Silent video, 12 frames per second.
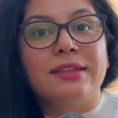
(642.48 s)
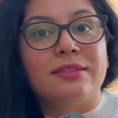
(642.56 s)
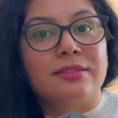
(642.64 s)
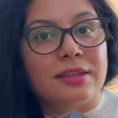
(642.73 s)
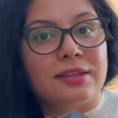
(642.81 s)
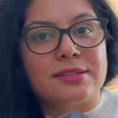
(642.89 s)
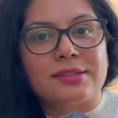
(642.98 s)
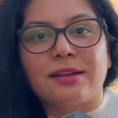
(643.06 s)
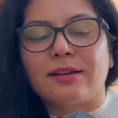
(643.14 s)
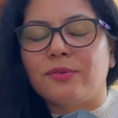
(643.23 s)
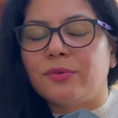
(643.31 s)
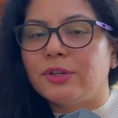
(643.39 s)
things
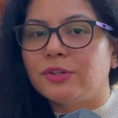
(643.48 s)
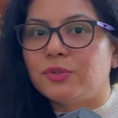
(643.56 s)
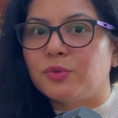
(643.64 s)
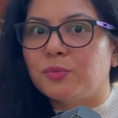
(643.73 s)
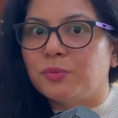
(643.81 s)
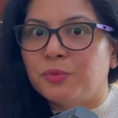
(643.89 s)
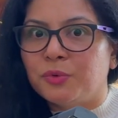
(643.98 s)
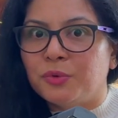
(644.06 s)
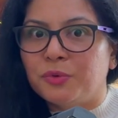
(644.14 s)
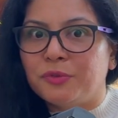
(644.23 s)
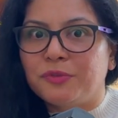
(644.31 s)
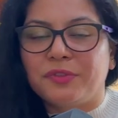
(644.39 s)
are going to
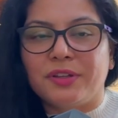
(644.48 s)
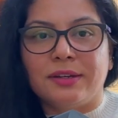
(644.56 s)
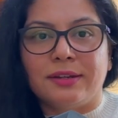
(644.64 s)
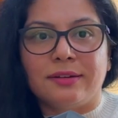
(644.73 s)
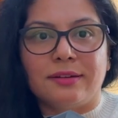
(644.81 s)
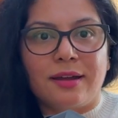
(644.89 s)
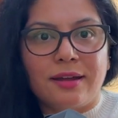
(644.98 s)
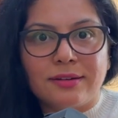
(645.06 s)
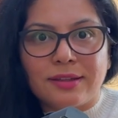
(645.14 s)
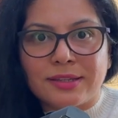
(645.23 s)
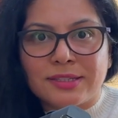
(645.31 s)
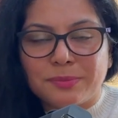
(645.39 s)
move in an
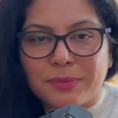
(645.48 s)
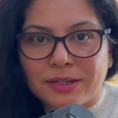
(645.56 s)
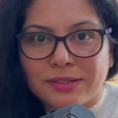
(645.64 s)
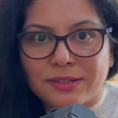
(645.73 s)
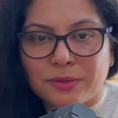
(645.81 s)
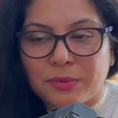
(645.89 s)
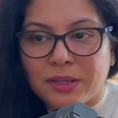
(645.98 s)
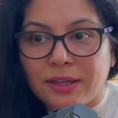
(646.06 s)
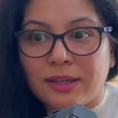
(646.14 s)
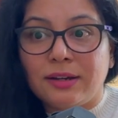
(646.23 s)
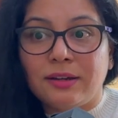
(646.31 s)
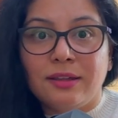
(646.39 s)
unexpected way,
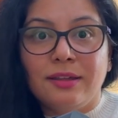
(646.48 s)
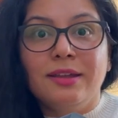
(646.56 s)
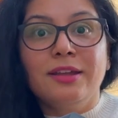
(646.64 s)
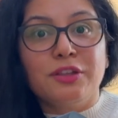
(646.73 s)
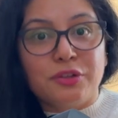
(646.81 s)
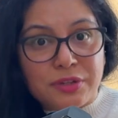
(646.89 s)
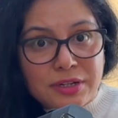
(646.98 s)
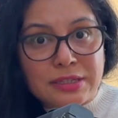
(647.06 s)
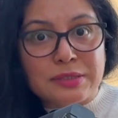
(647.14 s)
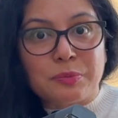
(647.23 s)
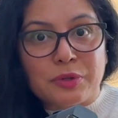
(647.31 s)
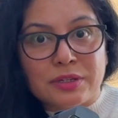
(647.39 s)
and you can
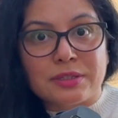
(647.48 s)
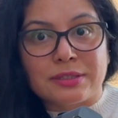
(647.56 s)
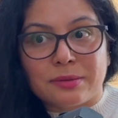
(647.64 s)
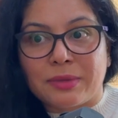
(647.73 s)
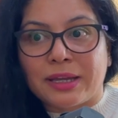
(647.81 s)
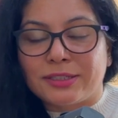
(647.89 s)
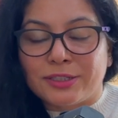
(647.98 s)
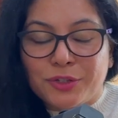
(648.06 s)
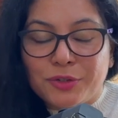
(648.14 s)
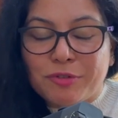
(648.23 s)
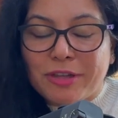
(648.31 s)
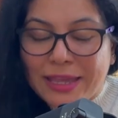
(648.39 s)
experience the magic.
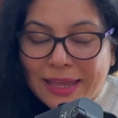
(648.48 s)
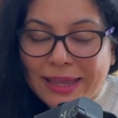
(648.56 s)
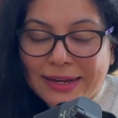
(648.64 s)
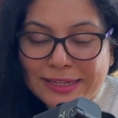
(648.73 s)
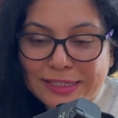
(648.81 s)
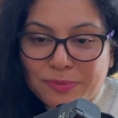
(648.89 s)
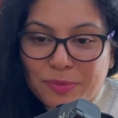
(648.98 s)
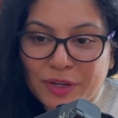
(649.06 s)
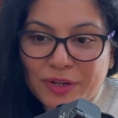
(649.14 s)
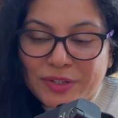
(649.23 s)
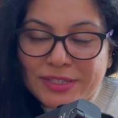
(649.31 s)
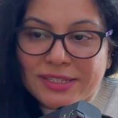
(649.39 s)
You can
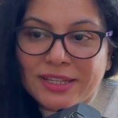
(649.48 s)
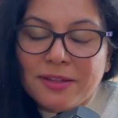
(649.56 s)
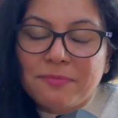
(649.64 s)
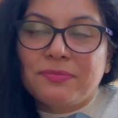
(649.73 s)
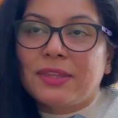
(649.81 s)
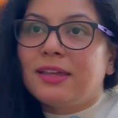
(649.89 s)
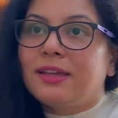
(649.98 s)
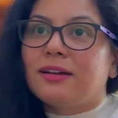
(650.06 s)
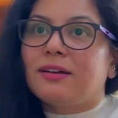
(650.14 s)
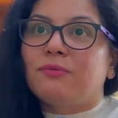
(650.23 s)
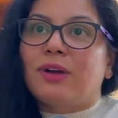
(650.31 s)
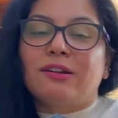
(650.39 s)
experience
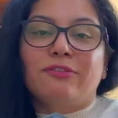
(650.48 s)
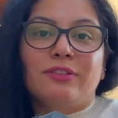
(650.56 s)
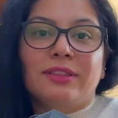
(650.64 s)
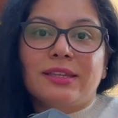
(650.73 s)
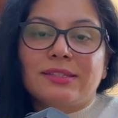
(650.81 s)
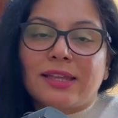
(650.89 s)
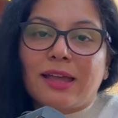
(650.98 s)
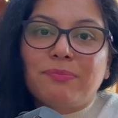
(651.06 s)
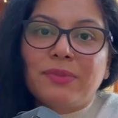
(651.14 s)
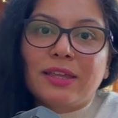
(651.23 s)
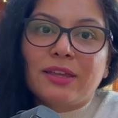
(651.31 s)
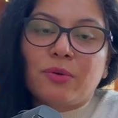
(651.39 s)
wonderful things
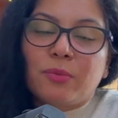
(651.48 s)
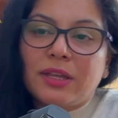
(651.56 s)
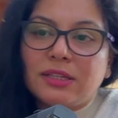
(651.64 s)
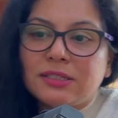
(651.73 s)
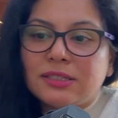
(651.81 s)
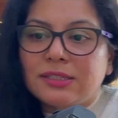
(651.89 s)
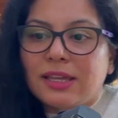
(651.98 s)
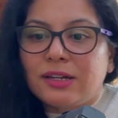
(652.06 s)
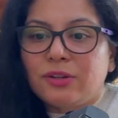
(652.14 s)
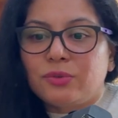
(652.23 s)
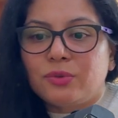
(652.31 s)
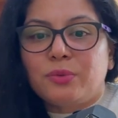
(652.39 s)
happening your way, just that
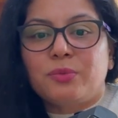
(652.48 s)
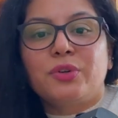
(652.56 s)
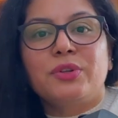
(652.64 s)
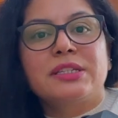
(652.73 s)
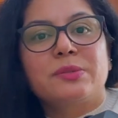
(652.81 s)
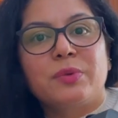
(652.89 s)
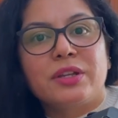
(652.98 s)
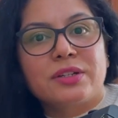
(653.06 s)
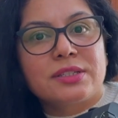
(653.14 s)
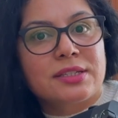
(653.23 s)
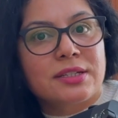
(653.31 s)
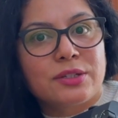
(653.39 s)
you don't want to
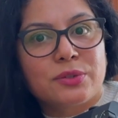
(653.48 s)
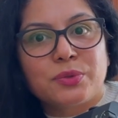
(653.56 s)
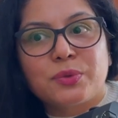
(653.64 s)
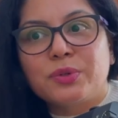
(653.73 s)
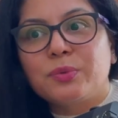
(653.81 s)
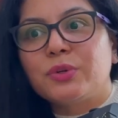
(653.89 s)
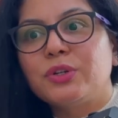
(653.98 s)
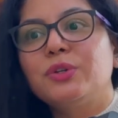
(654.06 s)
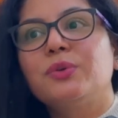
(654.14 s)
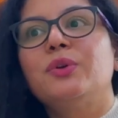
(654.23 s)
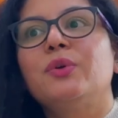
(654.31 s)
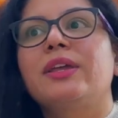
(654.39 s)
experience it. You don't want
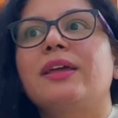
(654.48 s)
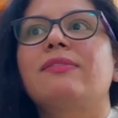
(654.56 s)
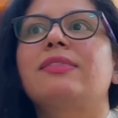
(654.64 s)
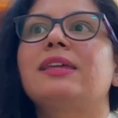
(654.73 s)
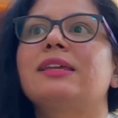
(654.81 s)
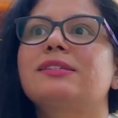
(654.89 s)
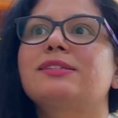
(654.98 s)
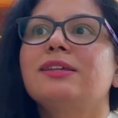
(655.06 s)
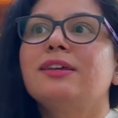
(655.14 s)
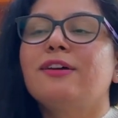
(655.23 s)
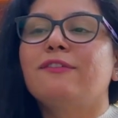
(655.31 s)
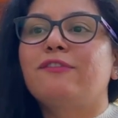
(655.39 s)
to look at things
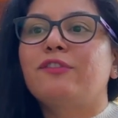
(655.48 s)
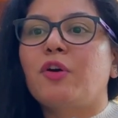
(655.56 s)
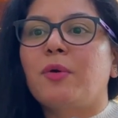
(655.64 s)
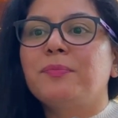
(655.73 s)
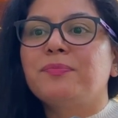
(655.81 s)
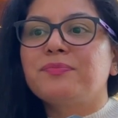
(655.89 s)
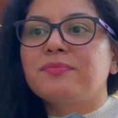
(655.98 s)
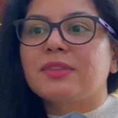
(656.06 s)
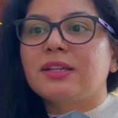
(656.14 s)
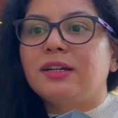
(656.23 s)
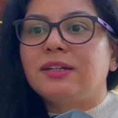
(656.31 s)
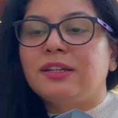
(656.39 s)
from
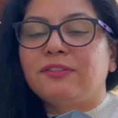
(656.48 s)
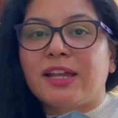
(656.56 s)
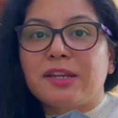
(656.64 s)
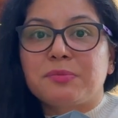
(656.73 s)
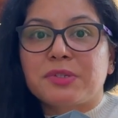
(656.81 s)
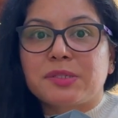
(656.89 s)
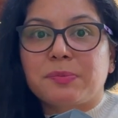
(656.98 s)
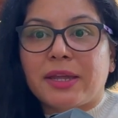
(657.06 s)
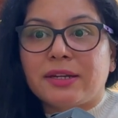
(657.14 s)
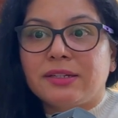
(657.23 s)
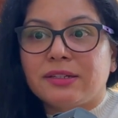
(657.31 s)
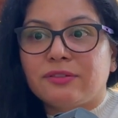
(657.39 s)
a divine
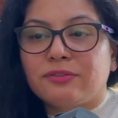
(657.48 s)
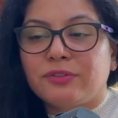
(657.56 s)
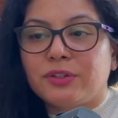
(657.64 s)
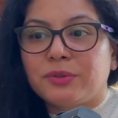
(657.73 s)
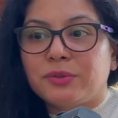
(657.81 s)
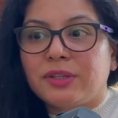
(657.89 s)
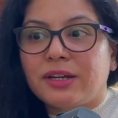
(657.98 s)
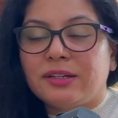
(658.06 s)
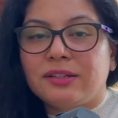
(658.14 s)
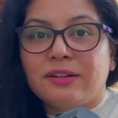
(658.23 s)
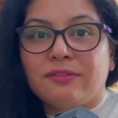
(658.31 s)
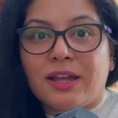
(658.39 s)
perspective.
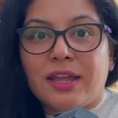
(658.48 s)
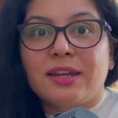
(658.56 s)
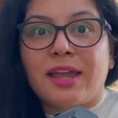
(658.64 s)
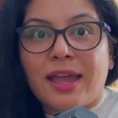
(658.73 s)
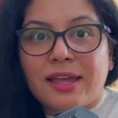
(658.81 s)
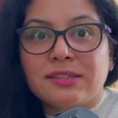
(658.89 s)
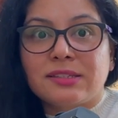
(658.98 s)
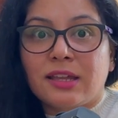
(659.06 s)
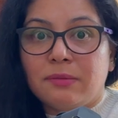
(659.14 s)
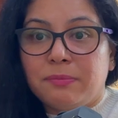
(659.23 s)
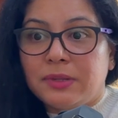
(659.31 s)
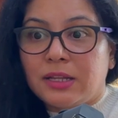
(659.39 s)
That divine has
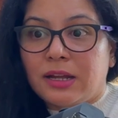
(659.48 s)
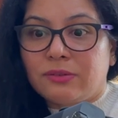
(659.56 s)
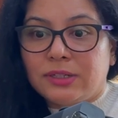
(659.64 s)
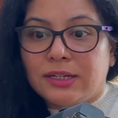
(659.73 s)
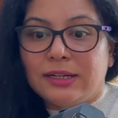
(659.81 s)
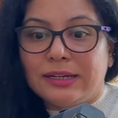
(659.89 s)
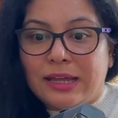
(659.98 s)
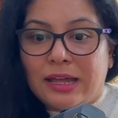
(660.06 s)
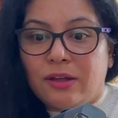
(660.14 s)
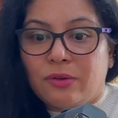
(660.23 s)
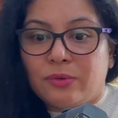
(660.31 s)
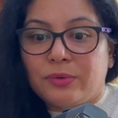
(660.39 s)
helped me out till
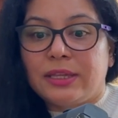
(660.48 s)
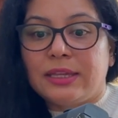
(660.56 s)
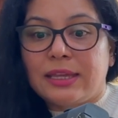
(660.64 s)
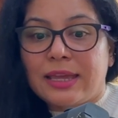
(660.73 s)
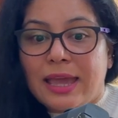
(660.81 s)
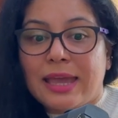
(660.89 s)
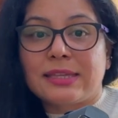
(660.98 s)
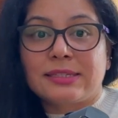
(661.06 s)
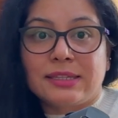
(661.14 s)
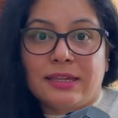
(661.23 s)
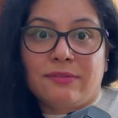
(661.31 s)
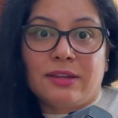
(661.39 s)
now. He
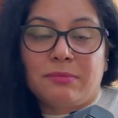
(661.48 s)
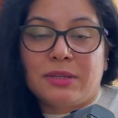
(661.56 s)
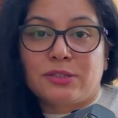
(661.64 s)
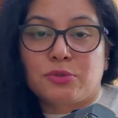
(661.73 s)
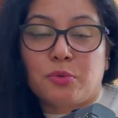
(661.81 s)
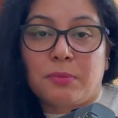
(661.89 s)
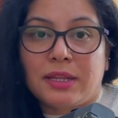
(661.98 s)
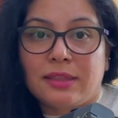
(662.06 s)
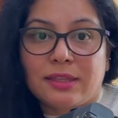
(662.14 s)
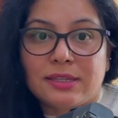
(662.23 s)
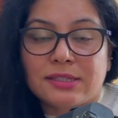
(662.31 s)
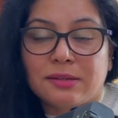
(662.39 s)
has given me so many
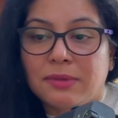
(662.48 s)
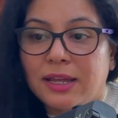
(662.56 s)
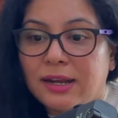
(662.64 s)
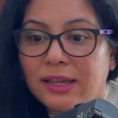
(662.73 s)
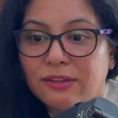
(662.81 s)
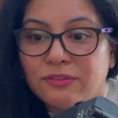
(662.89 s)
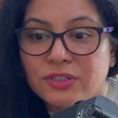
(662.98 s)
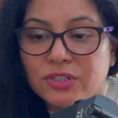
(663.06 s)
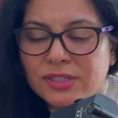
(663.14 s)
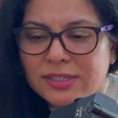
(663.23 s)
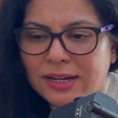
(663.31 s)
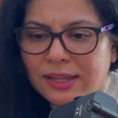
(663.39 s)
things in my life. It's
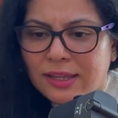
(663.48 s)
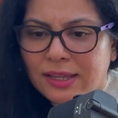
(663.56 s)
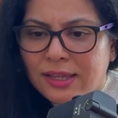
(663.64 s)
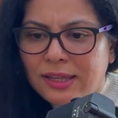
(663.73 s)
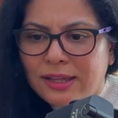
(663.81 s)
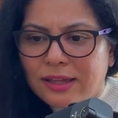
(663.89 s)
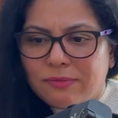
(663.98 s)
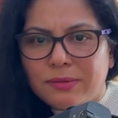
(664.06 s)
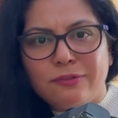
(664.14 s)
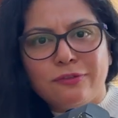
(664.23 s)
just that I have been